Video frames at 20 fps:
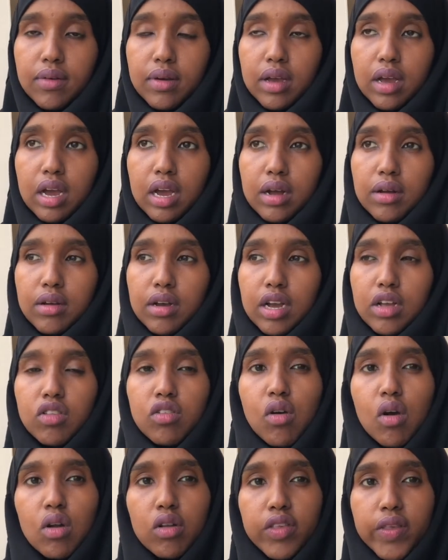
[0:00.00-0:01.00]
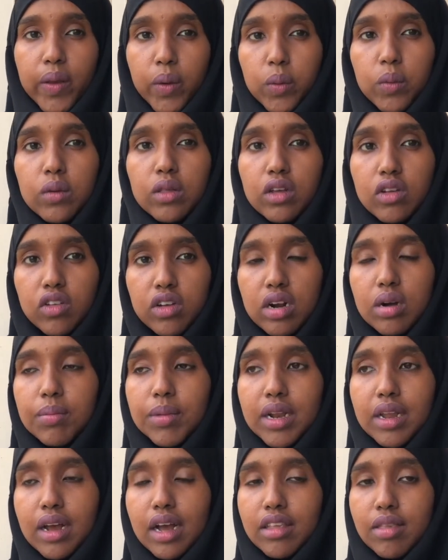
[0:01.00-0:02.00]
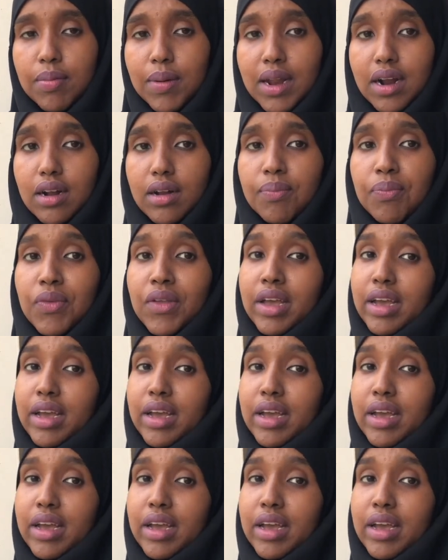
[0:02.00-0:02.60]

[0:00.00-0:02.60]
it's called Saudi German Hospital.